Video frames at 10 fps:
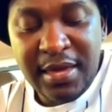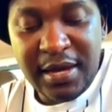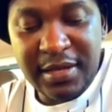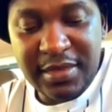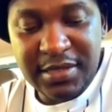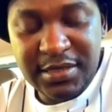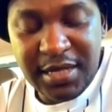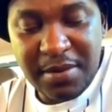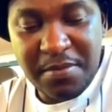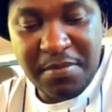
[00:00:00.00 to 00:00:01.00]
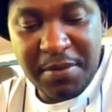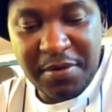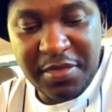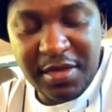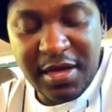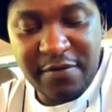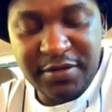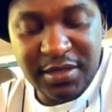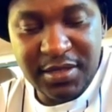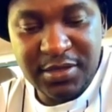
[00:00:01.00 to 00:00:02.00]
At that time, my brother,
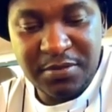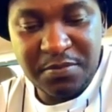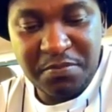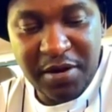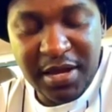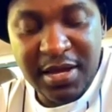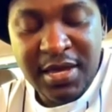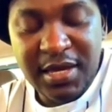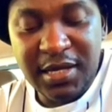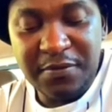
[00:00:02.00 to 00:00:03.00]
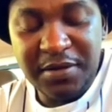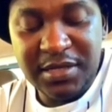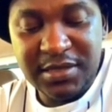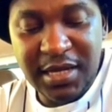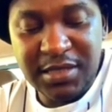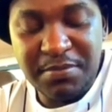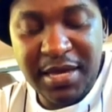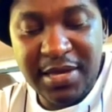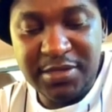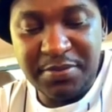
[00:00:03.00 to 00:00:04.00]
after this prayer had been said, my
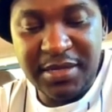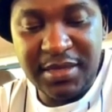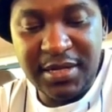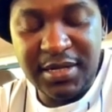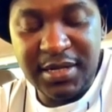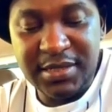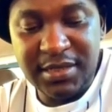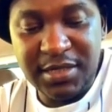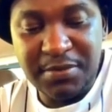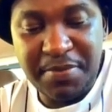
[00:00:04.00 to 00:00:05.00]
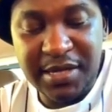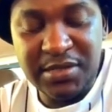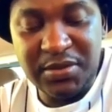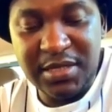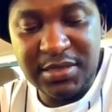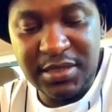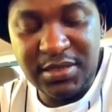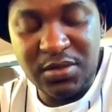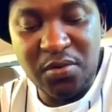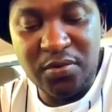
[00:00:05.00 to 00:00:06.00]
husband then returned back to the
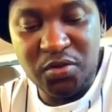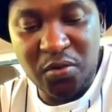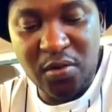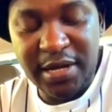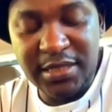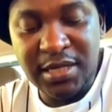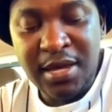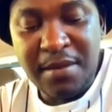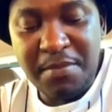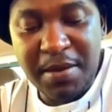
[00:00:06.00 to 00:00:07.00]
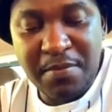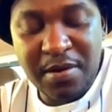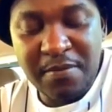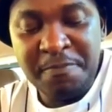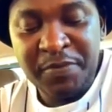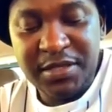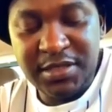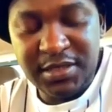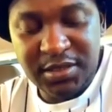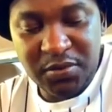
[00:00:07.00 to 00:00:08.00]
city to collect my mom,
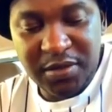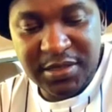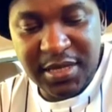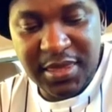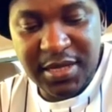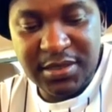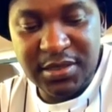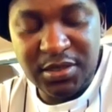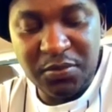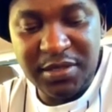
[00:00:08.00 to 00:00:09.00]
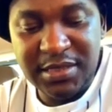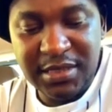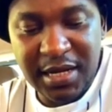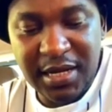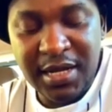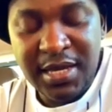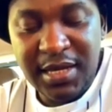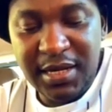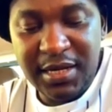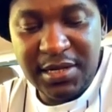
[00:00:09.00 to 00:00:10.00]
since she was saying that she was stuck
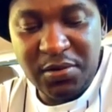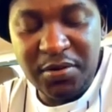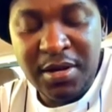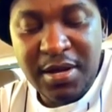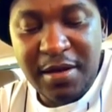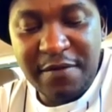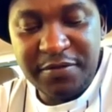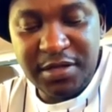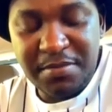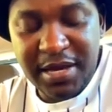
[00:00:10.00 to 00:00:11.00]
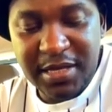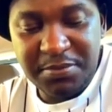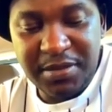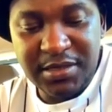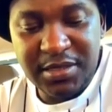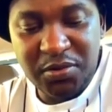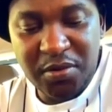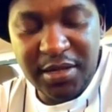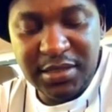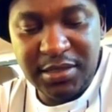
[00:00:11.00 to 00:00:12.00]
in town. After my husband had
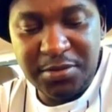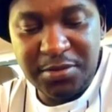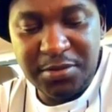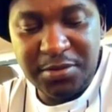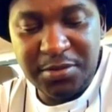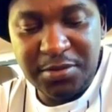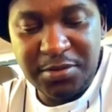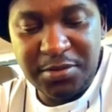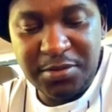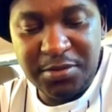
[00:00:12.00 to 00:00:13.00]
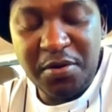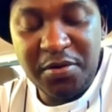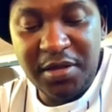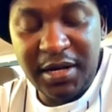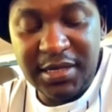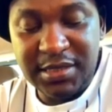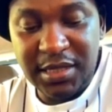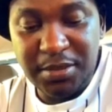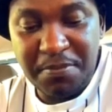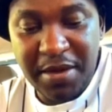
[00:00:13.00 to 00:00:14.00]
collected my mom, they both
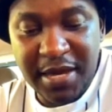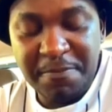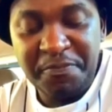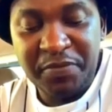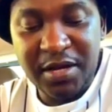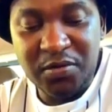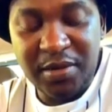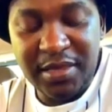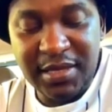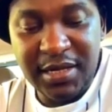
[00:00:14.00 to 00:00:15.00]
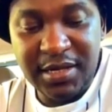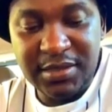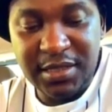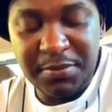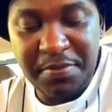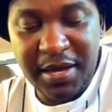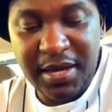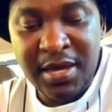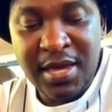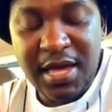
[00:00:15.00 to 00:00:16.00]
returned back. And when they returned
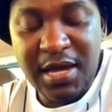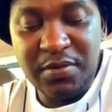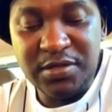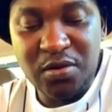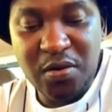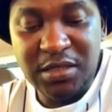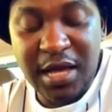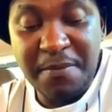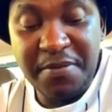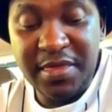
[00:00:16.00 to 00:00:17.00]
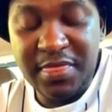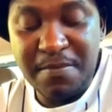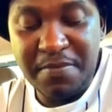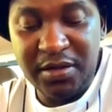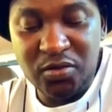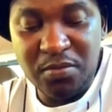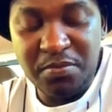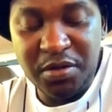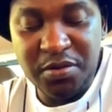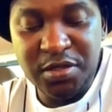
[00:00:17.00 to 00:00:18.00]
back, I was locked up in the bedroom
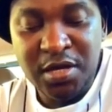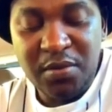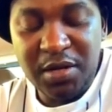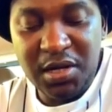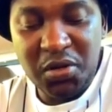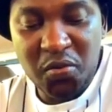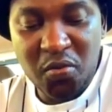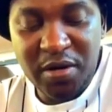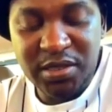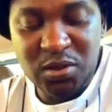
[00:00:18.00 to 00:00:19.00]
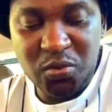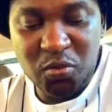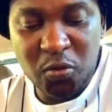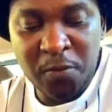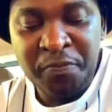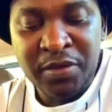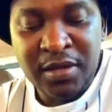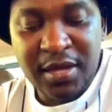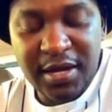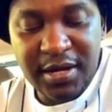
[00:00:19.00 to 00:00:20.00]
because we didn't know what to do.
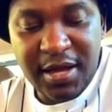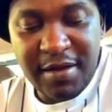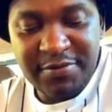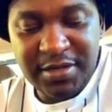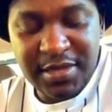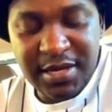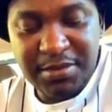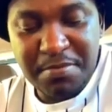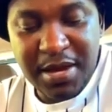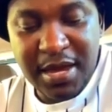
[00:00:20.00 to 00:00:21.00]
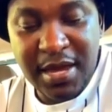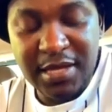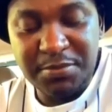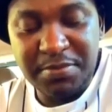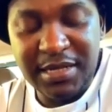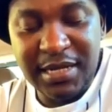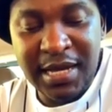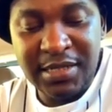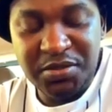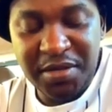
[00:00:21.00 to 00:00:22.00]
And after that, my husband
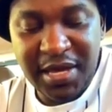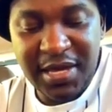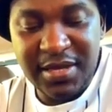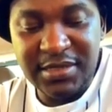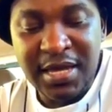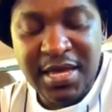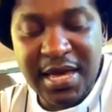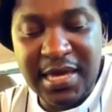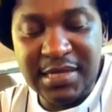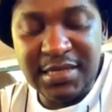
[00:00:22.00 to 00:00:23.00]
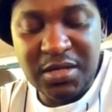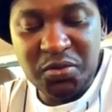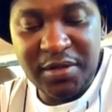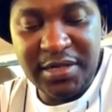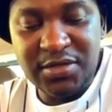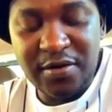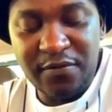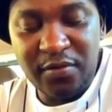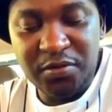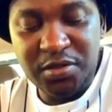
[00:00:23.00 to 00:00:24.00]
lied to her that I had actually
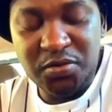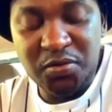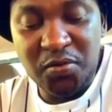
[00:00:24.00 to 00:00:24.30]
traveled to